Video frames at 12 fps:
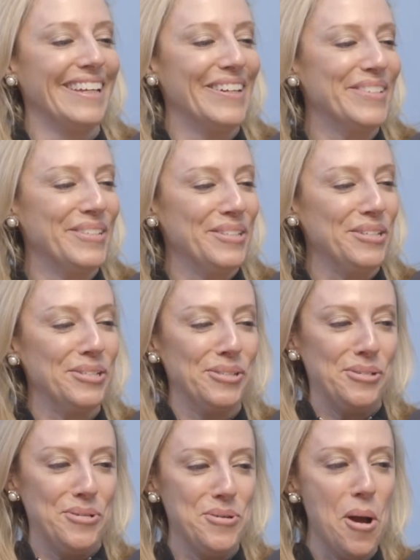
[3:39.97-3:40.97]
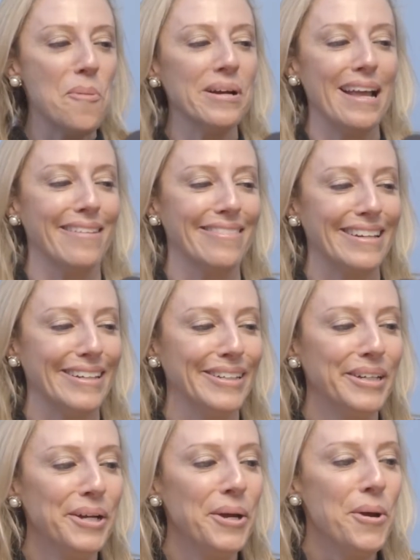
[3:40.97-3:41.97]
There's just no one out
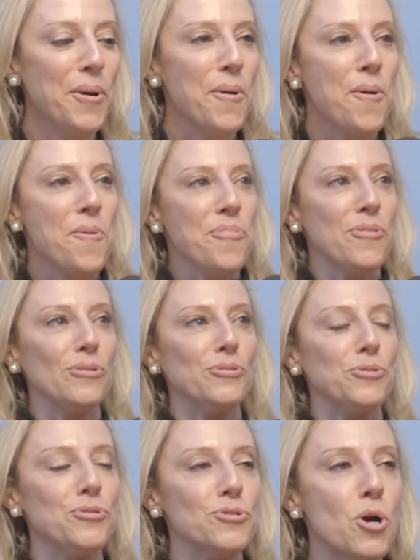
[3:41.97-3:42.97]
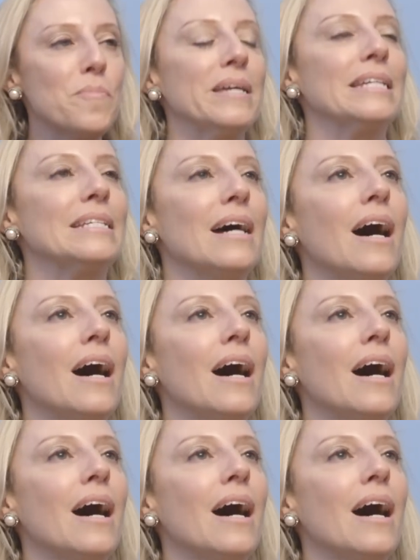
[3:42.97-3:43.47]
there. There's no bid.